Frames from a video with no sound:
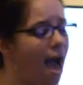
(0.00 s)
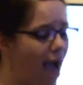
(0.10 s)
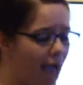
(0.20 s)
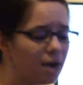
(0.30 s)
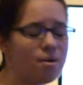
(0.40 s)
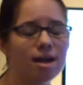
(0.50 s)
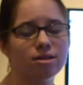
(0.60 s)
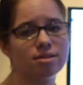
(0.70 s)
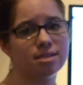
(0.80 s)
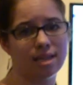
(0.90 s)
I don't
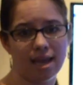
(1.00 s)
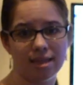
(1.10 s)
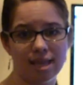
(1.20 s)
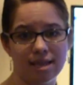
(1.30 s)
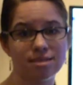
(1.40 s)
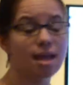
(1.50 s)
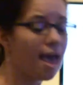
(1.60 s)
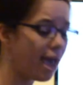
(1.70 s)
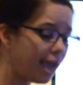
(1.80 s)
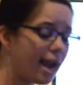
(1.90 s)
understand this,
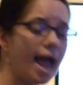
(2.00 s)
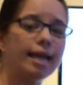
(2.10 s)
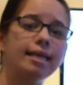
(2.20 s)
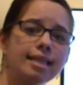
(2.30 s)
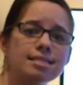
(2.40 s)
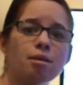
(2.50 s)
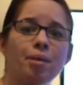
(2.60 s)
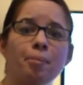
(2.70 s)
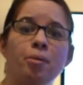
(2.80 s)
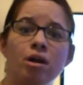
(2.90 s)
and I need this to
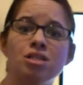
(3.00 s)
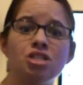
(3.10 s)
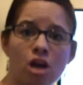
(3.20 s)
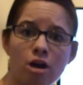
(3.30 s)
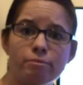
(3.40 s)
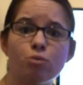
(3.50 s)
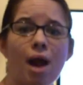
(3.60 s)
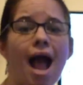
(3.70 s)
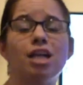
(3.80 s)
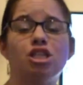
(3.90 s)
be put in terms
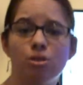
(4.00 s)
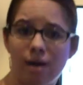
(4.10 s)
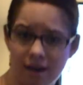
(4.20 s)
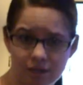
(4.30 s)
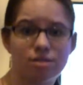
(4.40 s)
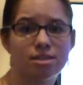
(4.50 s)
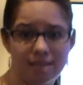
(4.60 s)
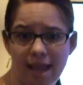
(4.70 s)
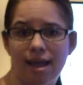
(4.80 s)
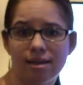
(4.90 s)
where I do
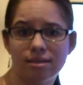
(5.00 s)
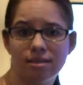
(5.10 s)
understand.